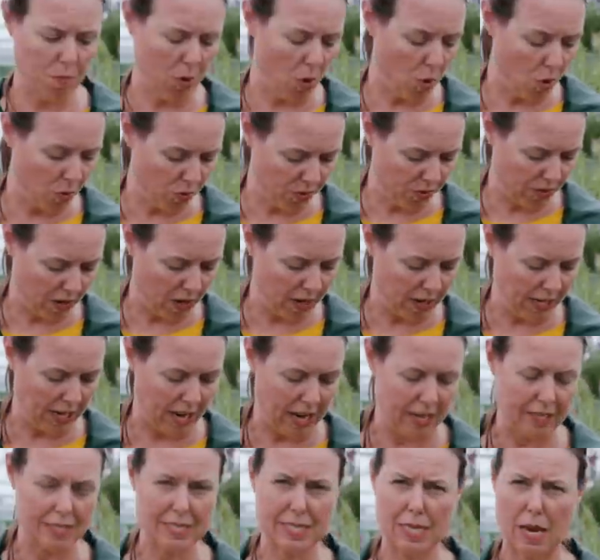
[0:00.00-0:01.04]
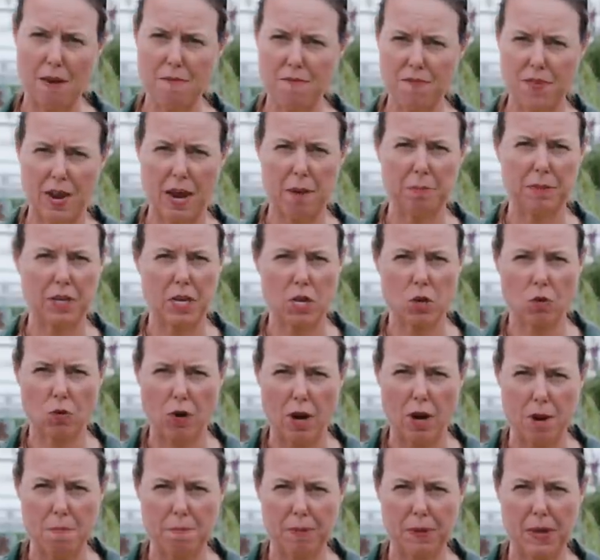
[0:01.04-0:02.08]
both, again, same family,
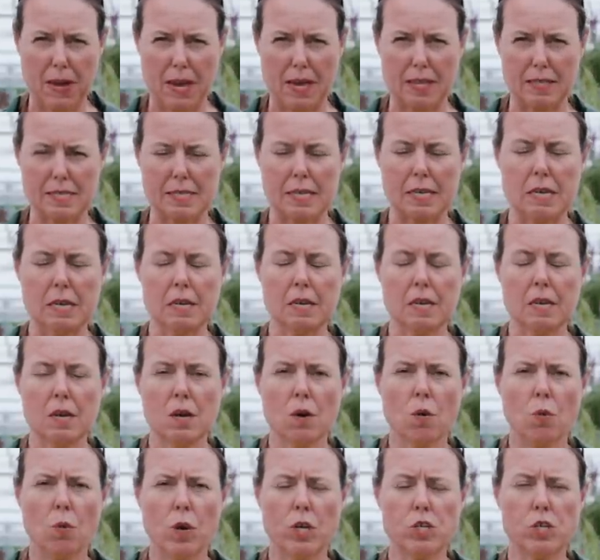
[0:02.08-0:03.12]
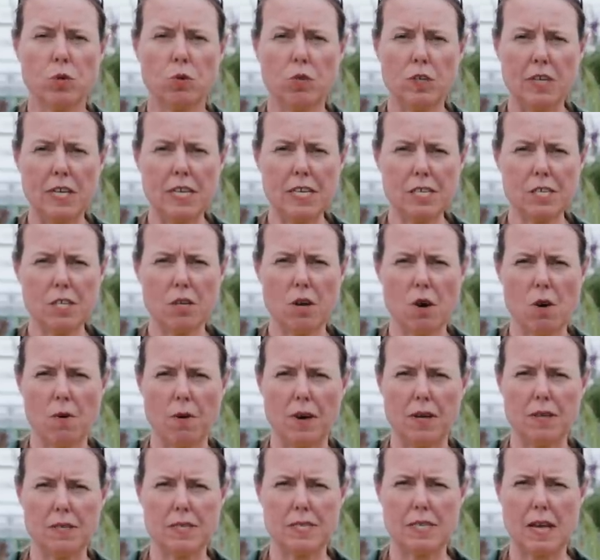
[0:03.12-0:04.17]
great plants. What you need to know
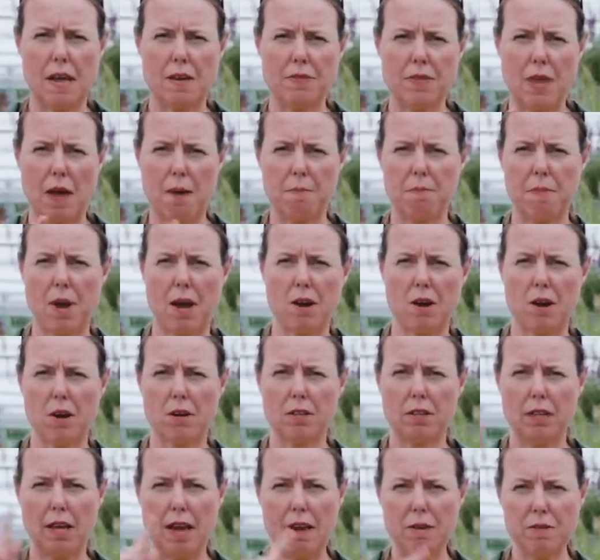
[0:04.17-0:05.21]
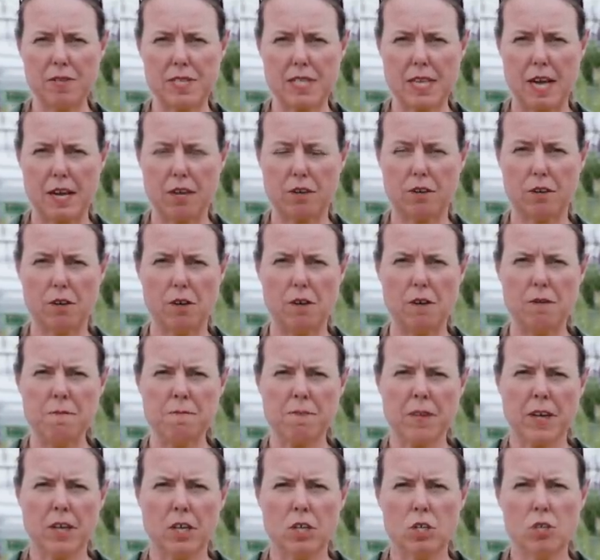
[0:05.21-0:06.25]
is that that monarch life cycle
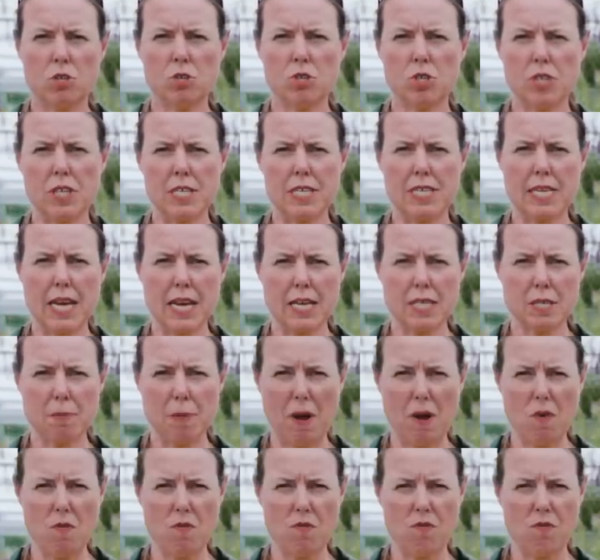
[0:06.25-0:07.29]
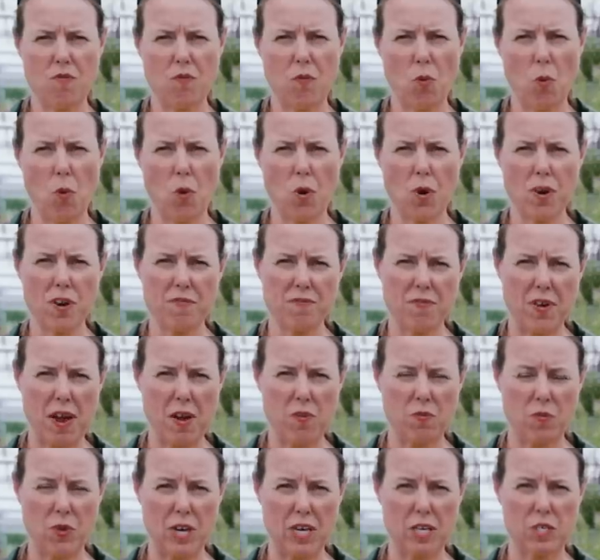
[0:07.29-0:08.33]
usually takes about 4 to
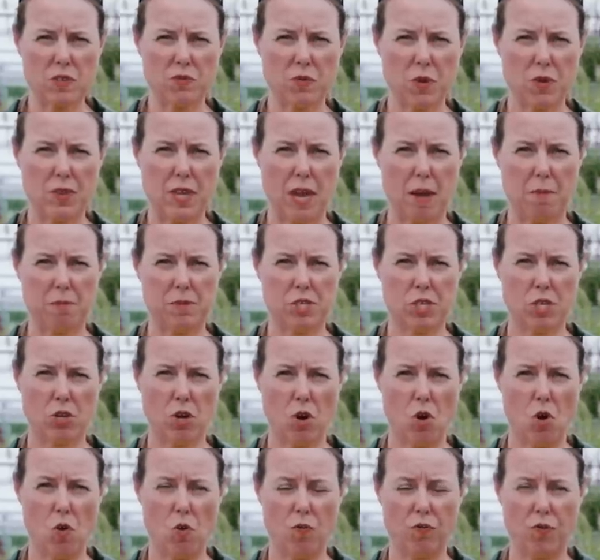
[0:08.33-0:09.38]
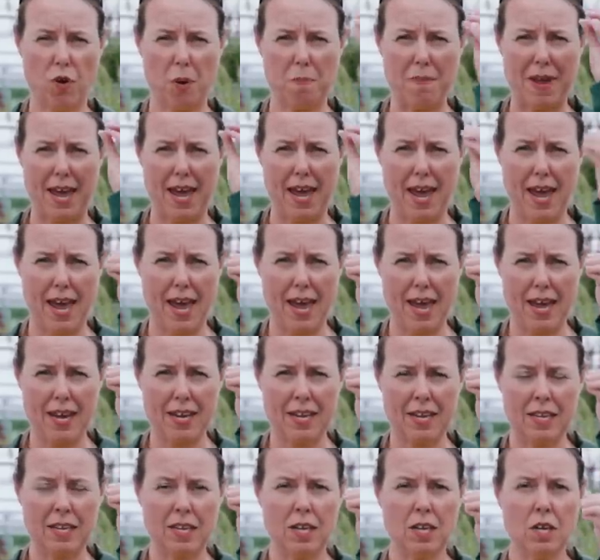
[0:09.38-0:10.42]
5 weeks for them to go from
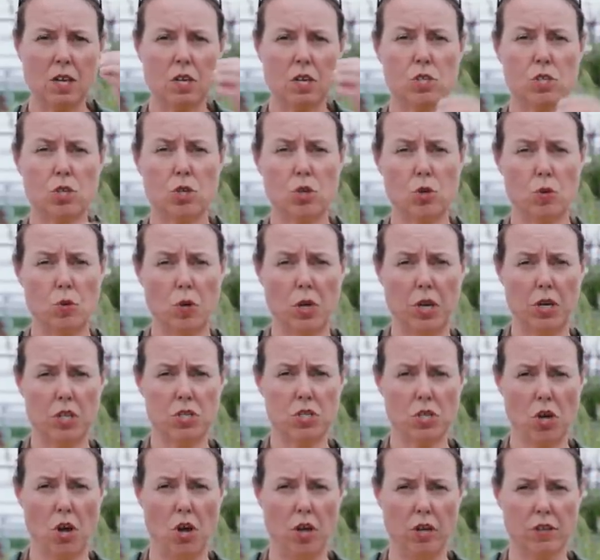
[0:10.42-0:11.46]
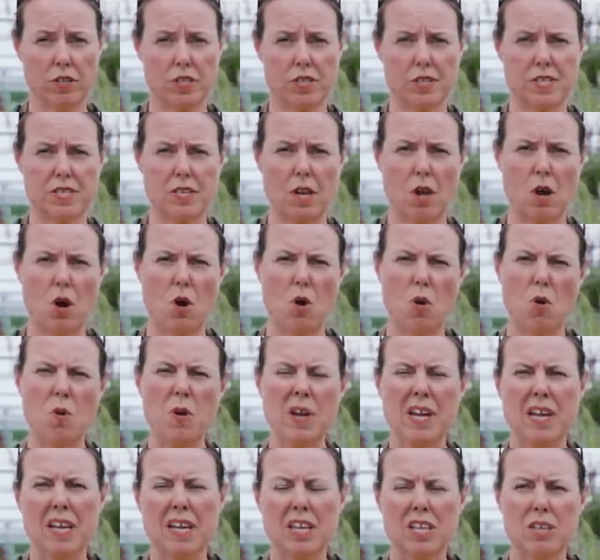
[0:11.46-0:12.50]
egg to adult. So
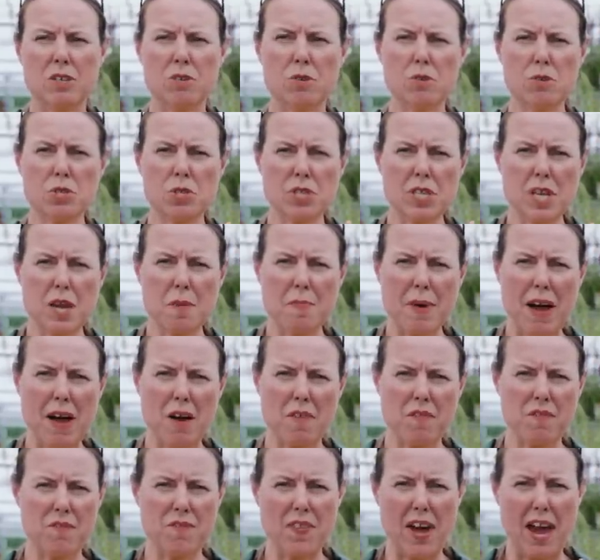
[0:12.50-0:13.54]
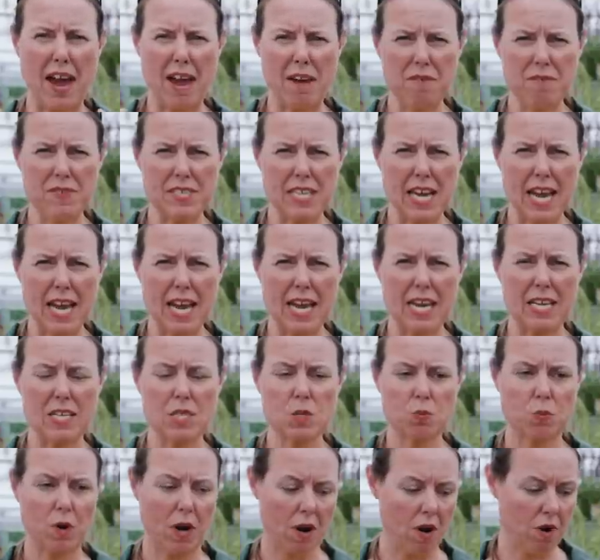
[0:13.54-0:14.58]
usually about 5
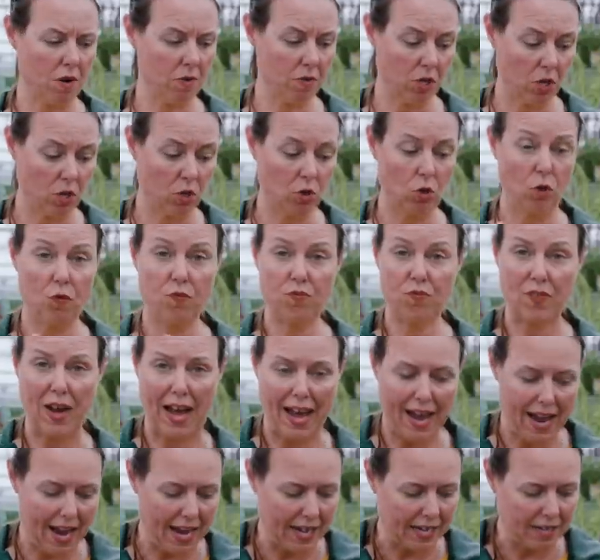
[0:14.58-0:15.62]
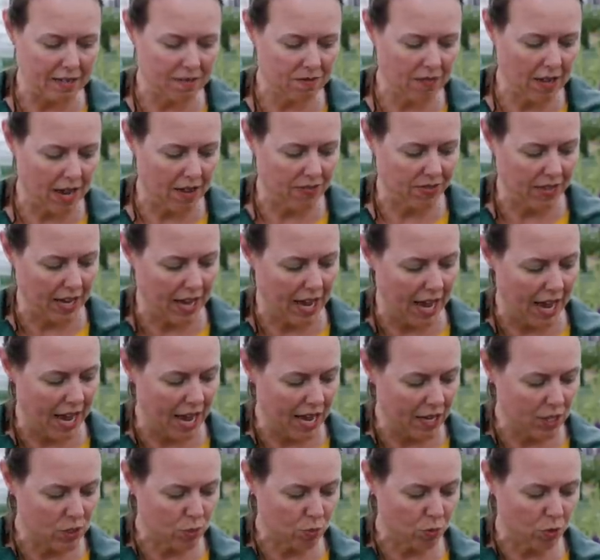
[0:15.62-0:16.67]
days, where you'll find that the
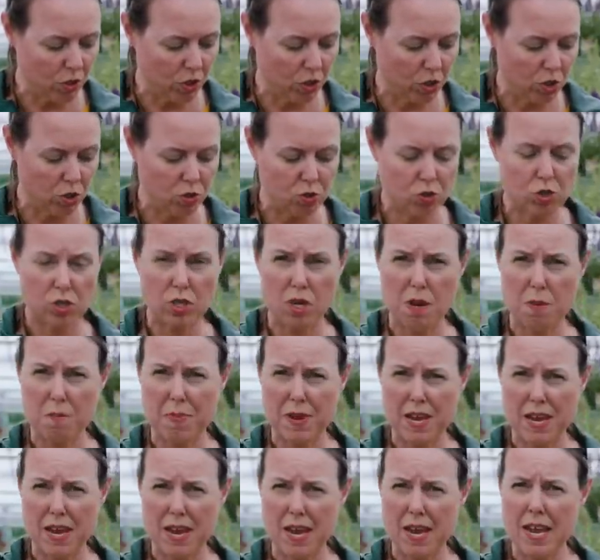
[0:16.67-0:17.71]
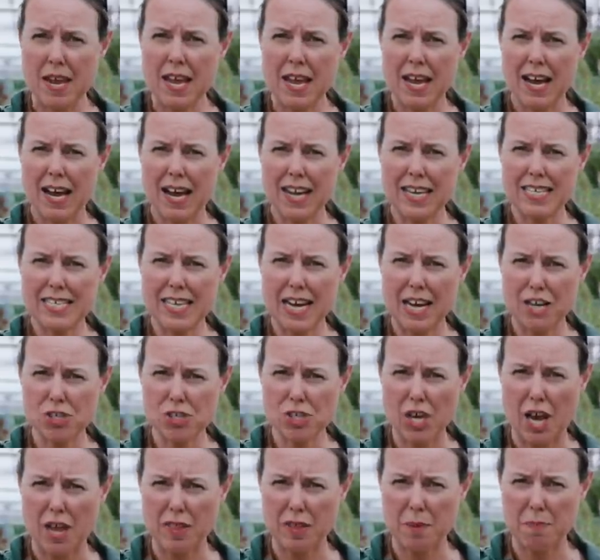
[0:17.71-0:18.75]
eggs will usually be
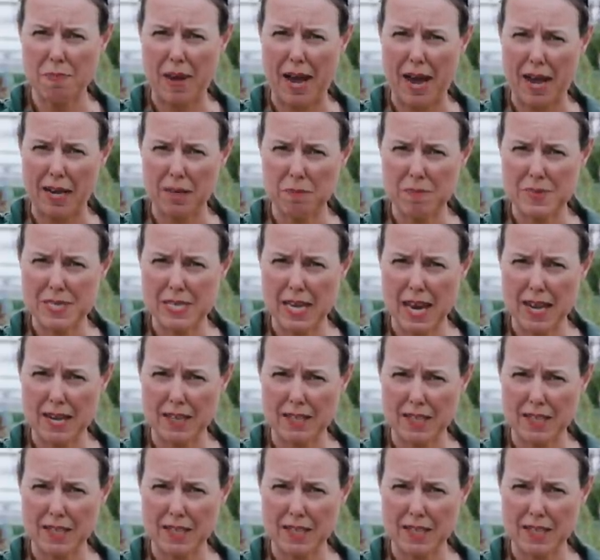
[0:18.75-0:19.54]
attached on the bottom side